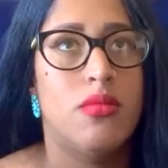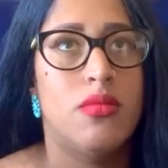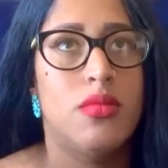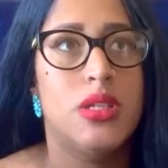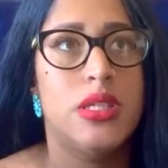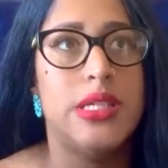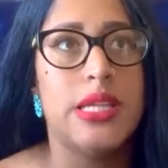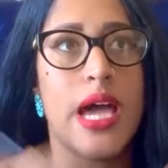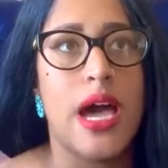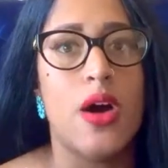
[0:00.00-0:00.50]

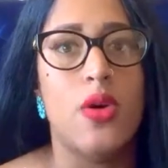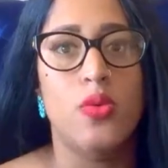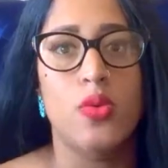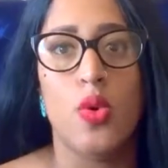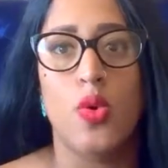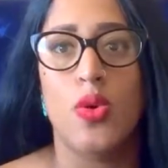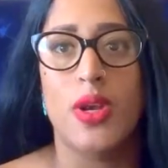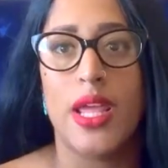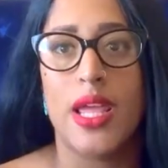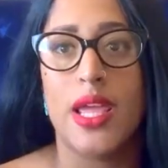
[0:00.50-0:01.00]

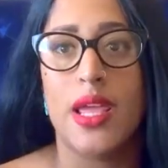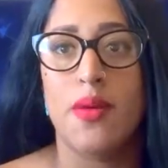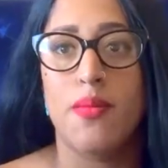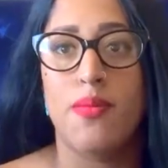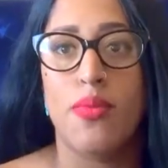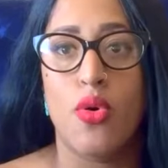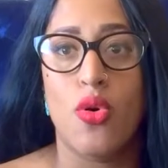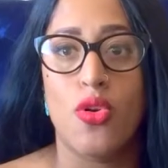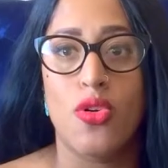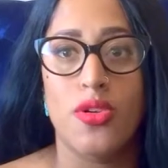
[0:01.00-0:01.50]
downloading
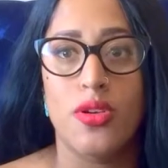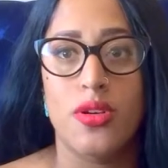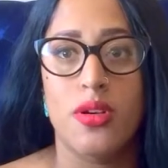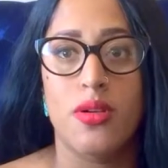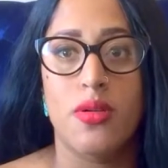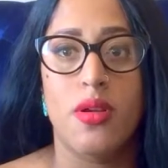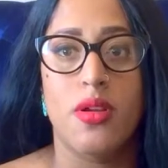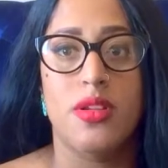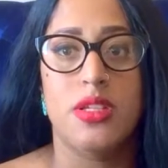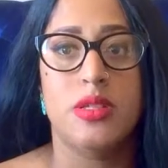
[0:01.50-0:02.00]
important
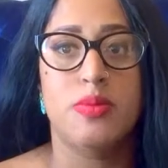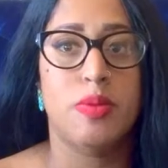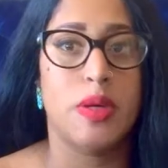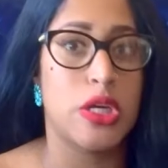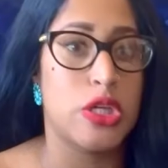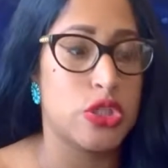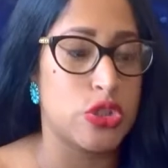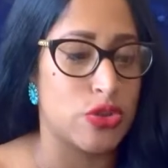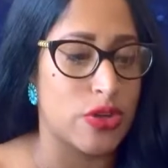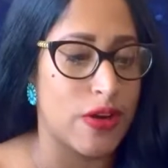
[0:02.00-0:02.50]

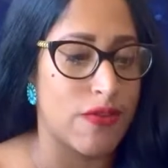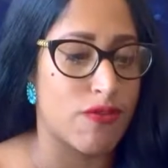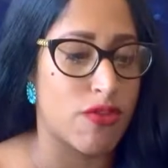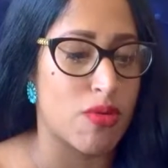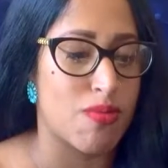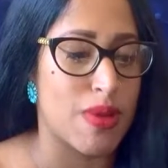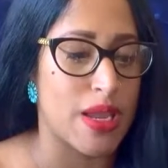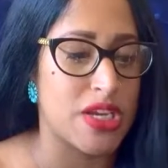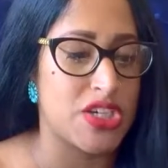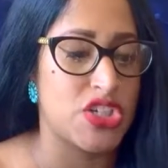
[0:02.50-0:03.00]
spiritual
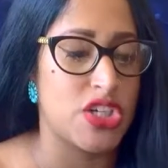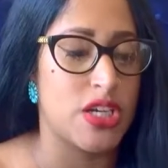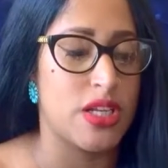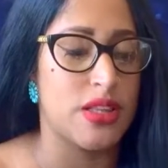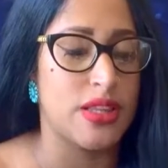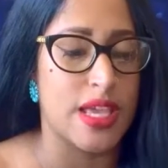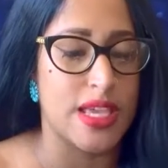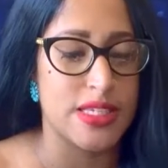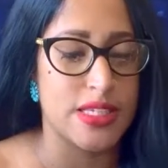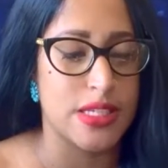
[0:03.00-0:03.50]
information,
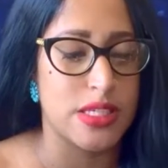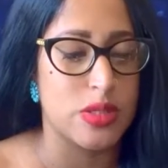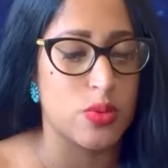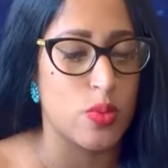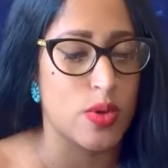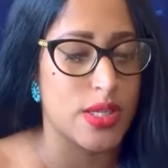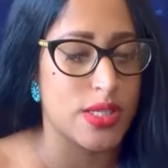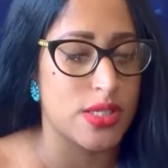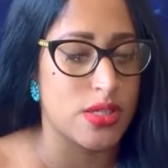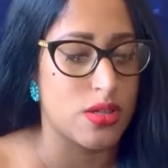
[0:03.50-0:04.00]
lessons,
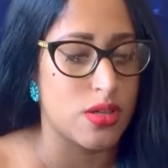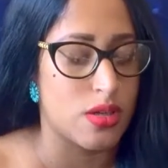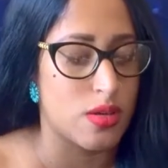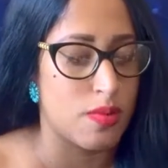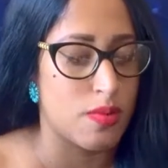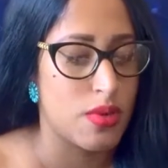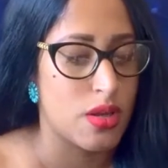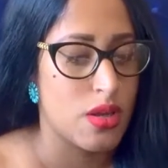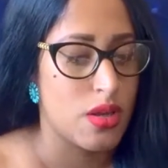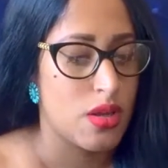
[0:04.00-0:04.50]

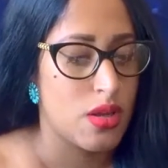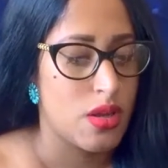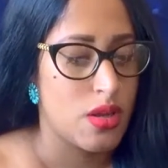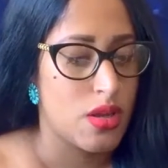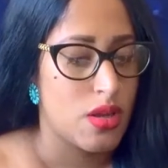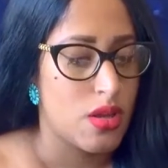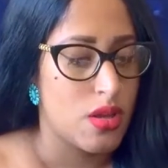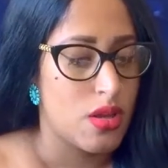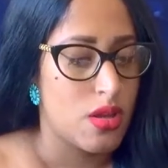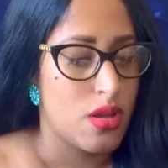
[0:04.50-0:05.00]
wisdom.
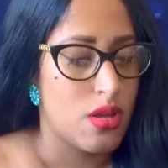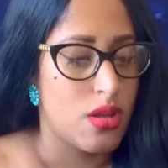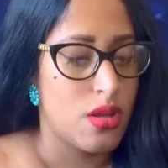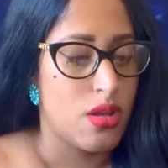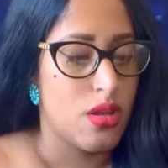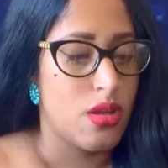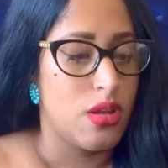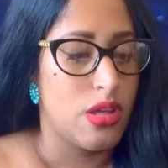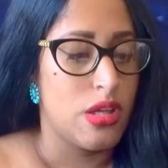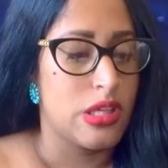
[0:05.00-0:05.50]

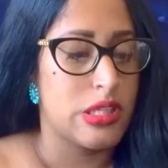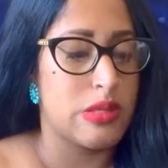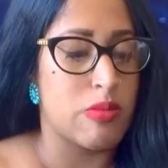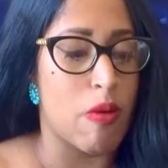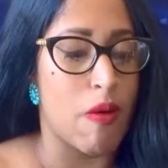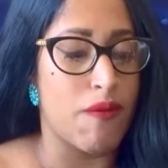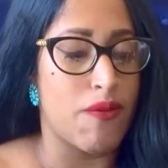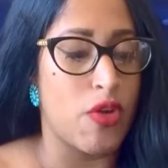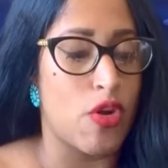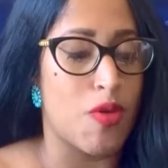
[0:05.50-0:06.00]
Some
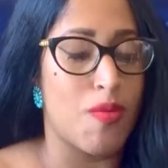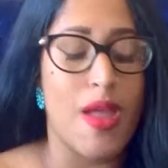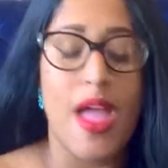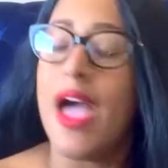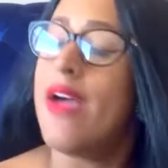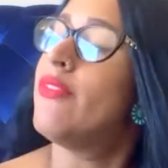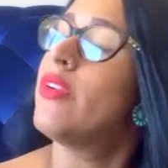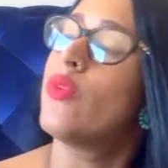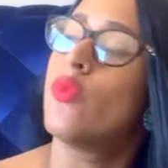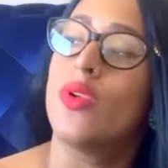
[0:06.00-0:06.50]
of you are
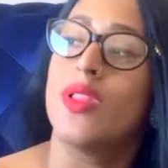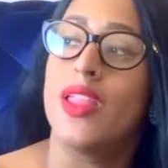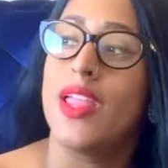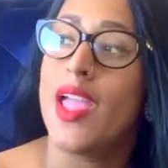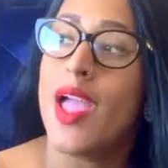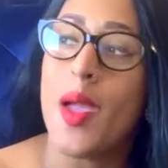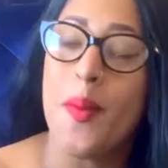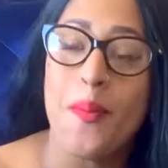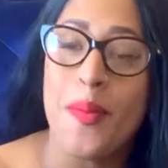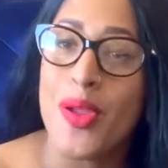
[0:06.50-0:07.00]
having really
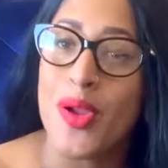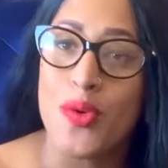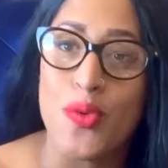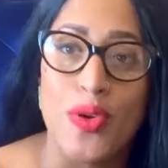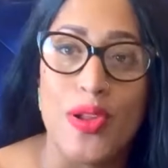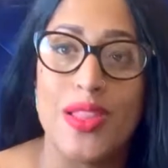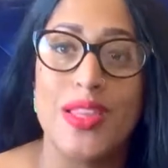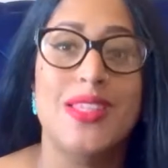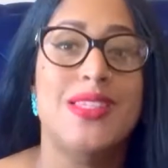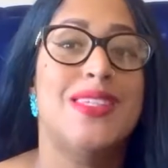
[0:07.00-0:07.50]
epic
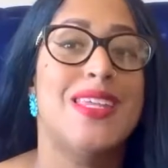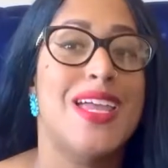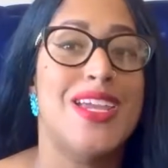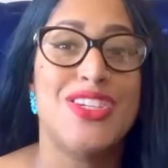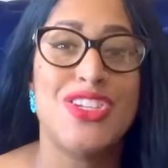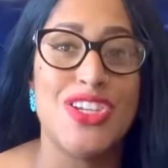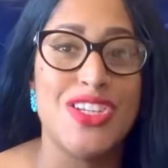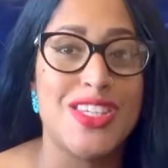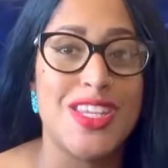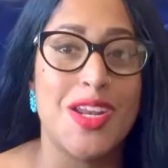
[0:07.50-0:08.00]

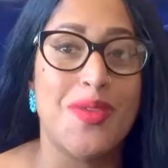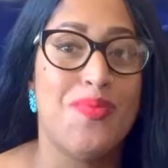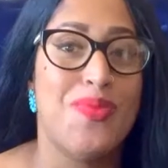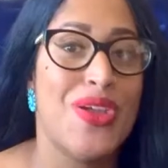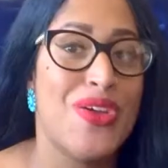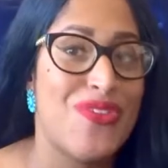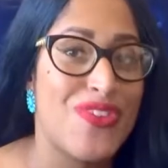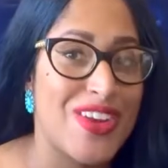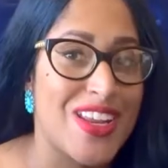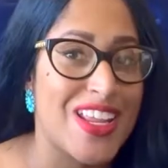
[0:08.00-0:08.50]
realizations and
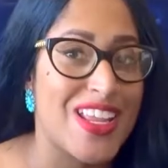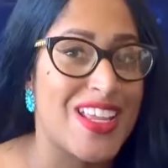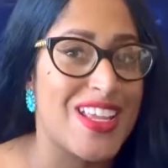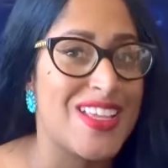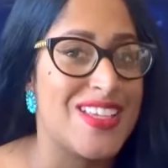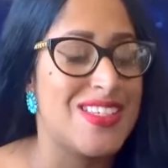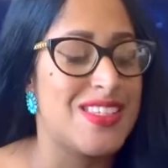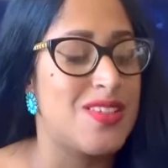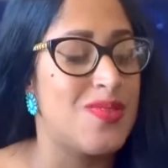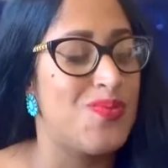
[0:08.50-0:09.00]

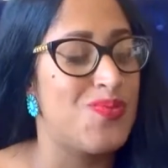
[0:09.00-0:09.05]
epiphanies.